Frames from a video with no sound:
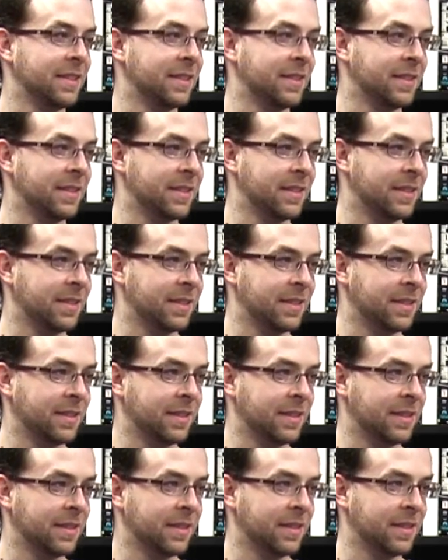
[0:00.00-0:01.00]

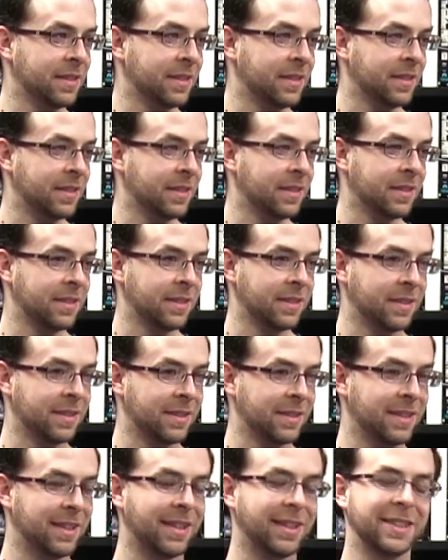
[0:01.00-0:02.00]

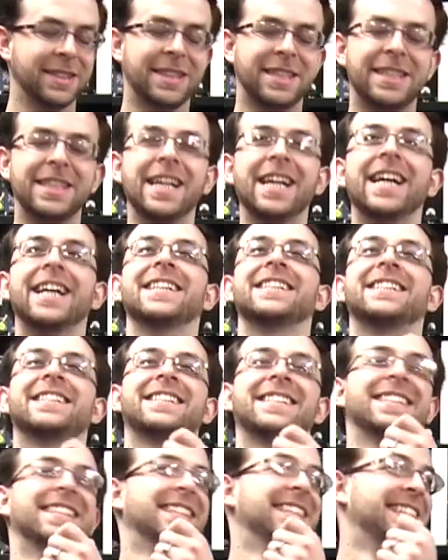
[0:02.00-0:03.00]

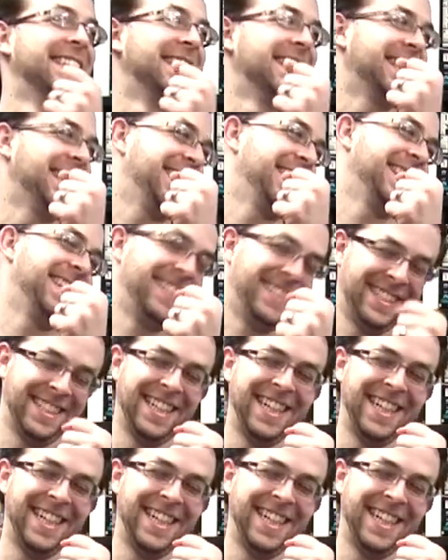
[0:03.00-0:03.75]
(not speaking)